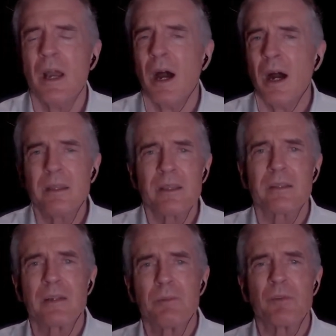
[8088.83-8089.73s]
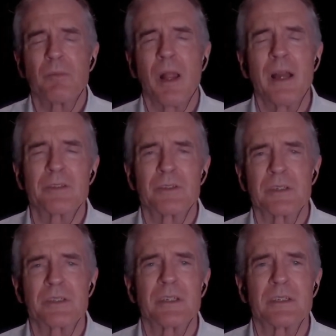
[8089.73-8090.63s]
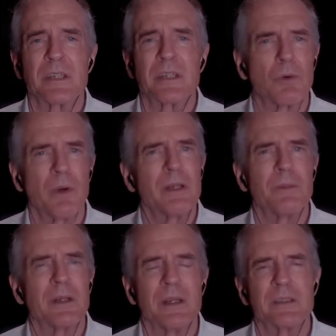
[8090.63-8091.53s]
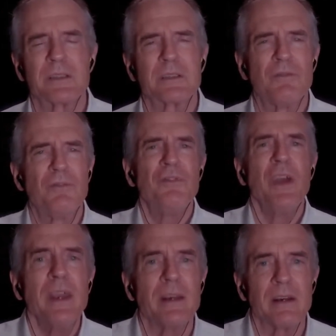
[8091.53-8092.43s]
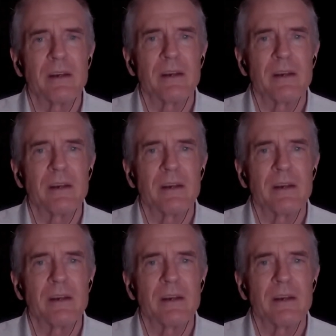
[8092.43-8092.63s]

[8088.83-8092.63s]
I think the number of blacks are going to sit and say, well, wait a minute, is this fair?